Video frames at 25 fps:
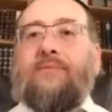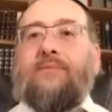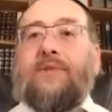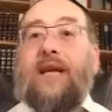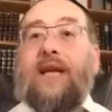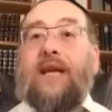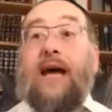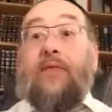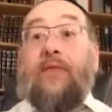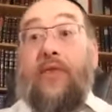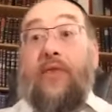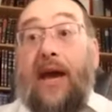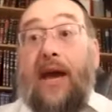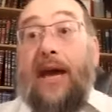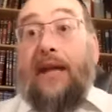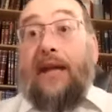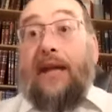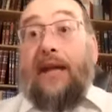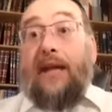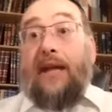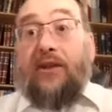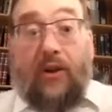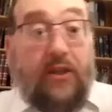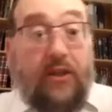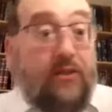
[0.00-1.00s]
And there,
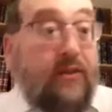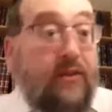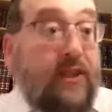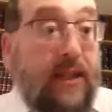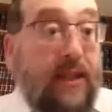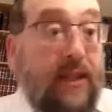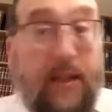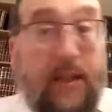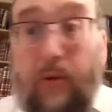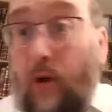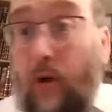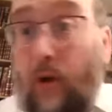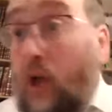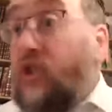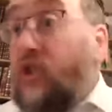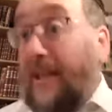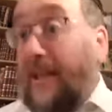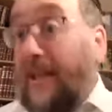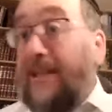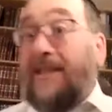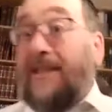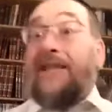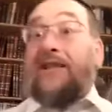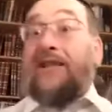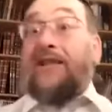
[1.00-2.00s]
Tosfos and the Rosh, and
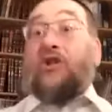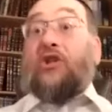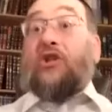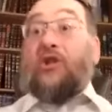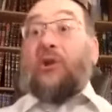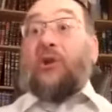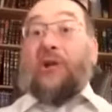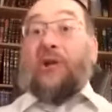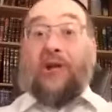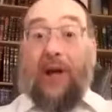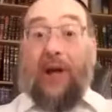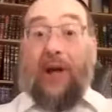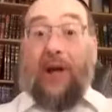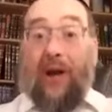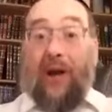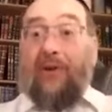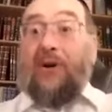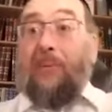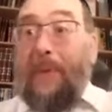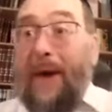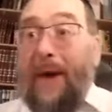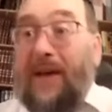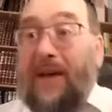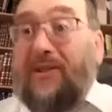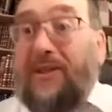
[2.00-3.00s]
indeed the Shulchan
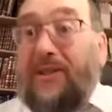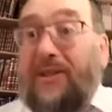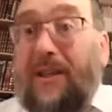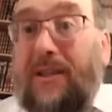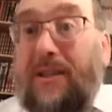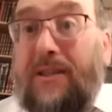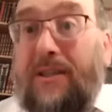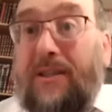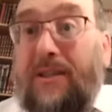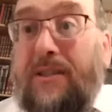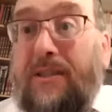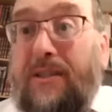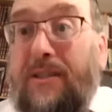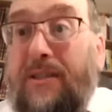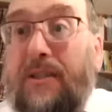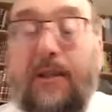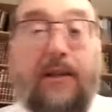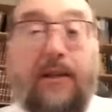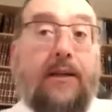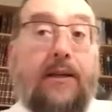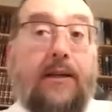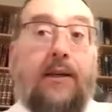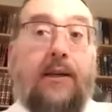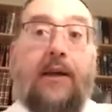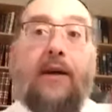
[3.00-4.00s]
Aruch paskins,
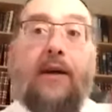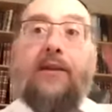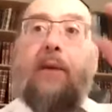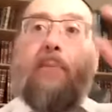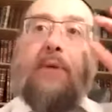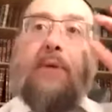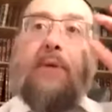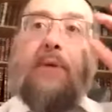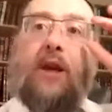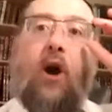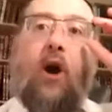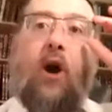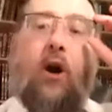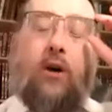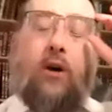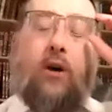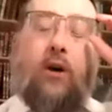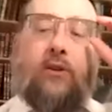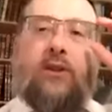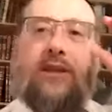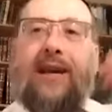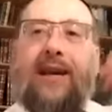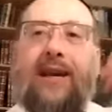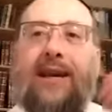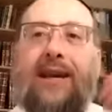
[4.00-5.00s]
that
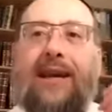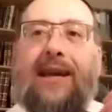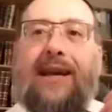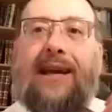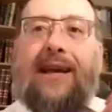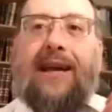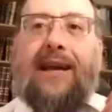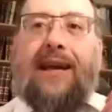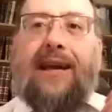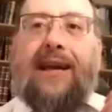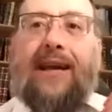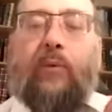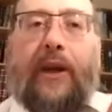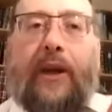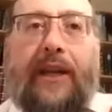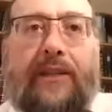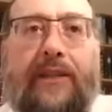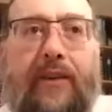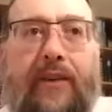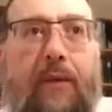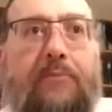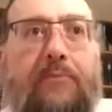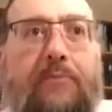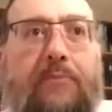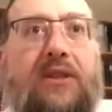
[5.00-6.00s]
because when it
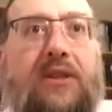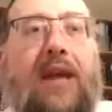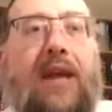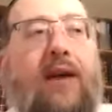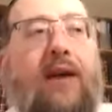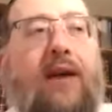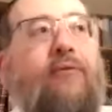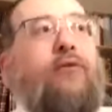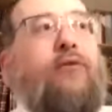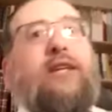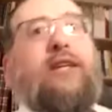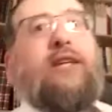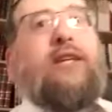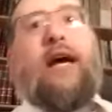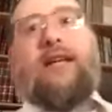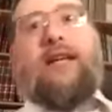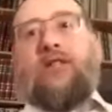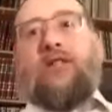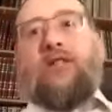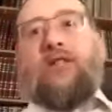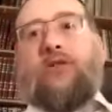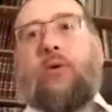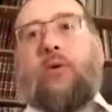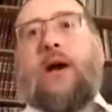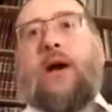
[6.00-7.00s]
comes every night
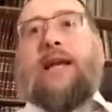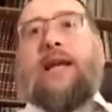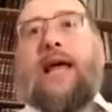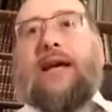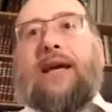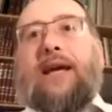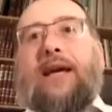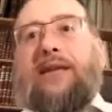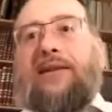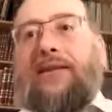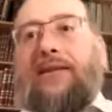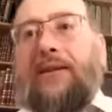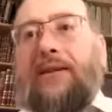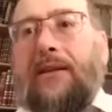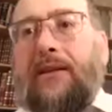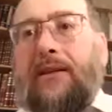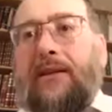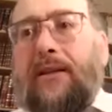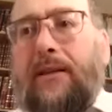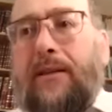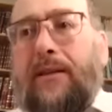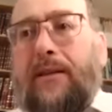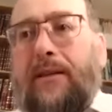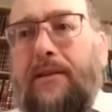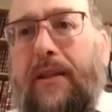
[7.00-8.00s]
to twilight,
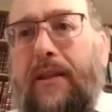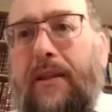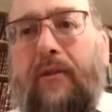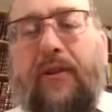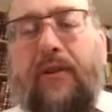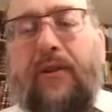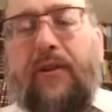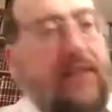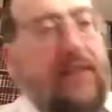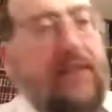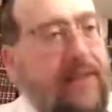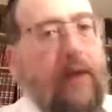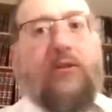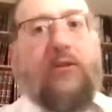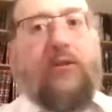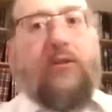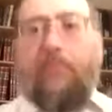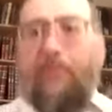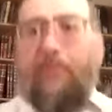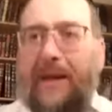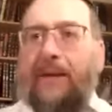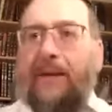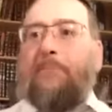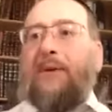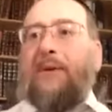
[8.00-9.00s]
there is a doubt,
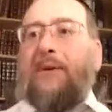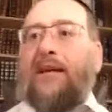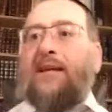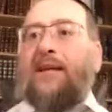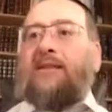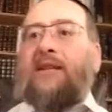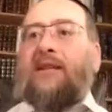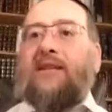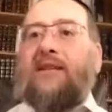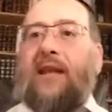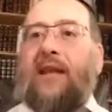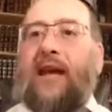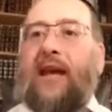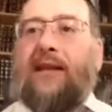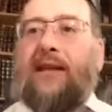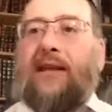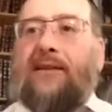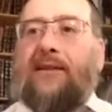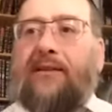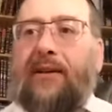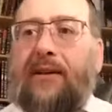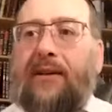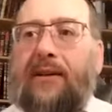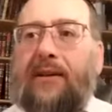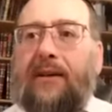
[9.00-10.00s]
maybe it is
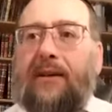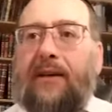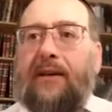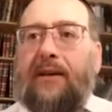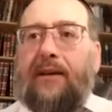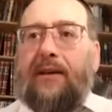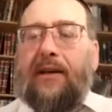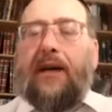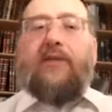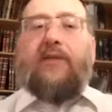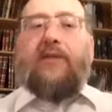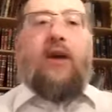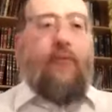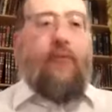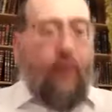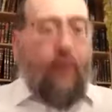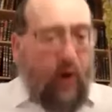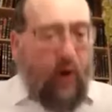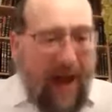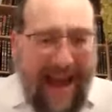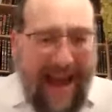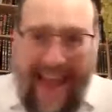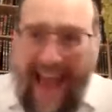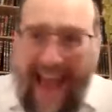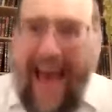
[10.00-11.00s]
night, and therefore
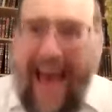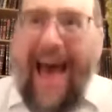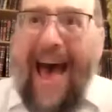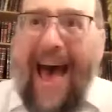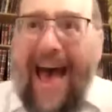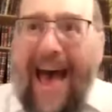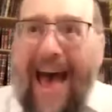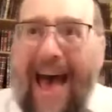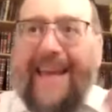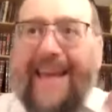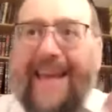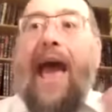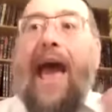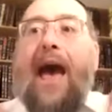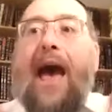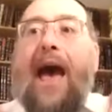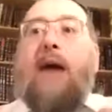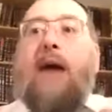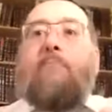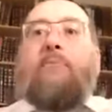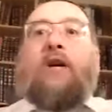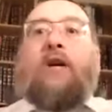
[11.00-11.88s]
I am